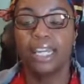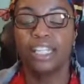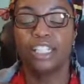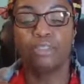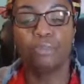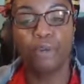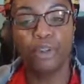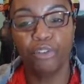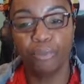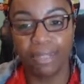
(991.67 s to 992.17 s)

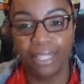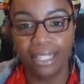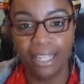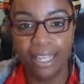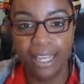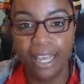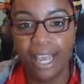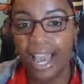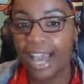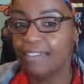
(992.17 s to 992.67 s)
is movement.
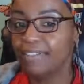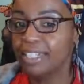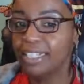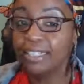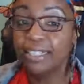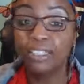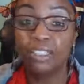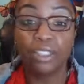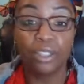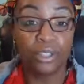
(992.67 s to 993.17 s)
Having at
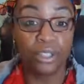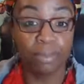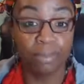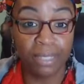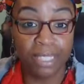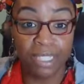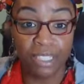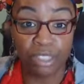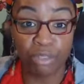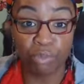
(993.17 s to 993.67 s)
least 30
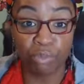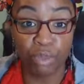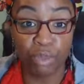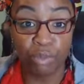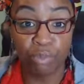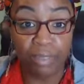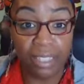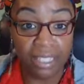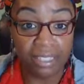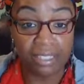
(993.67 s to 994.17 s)
minutes of
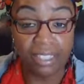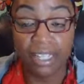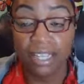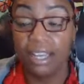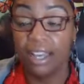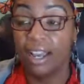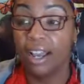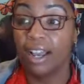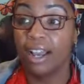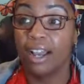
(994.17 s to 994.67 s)
movement
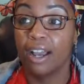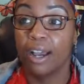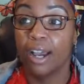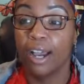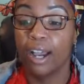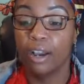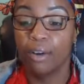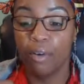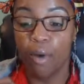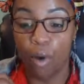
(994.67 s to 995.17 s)

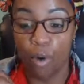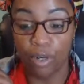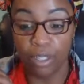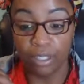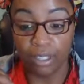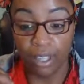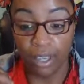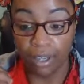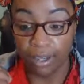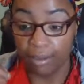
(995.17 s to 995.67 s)

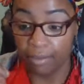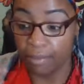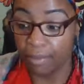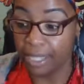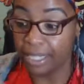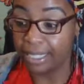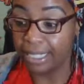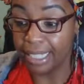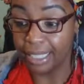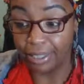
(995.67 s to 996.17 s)
or
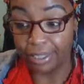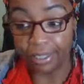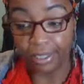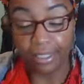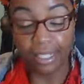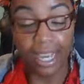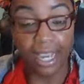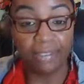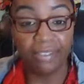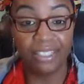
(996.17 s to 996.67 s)

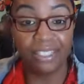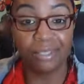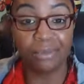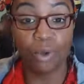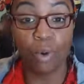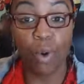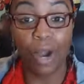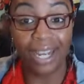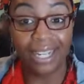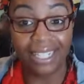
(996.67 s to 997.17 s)
meditation, having some
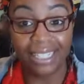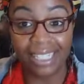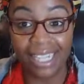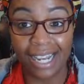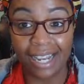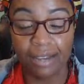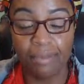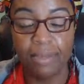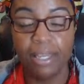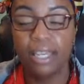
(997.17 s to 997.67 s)
quiet
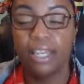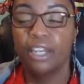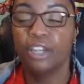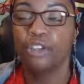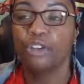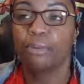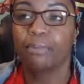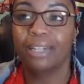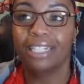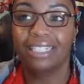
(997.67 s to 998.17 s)
time.
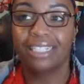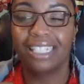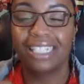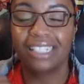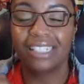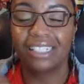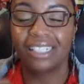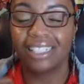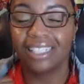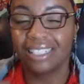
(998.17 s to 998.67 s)
Your
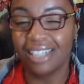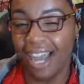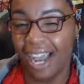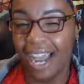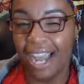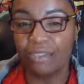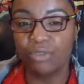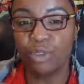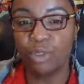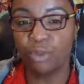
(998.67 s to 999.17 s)
meditation does not
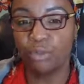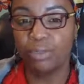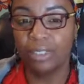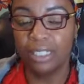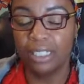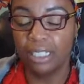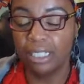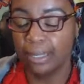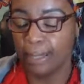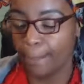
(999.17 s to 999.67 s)
have to
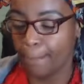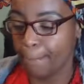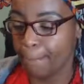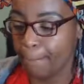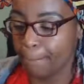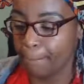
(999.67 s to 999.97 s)
be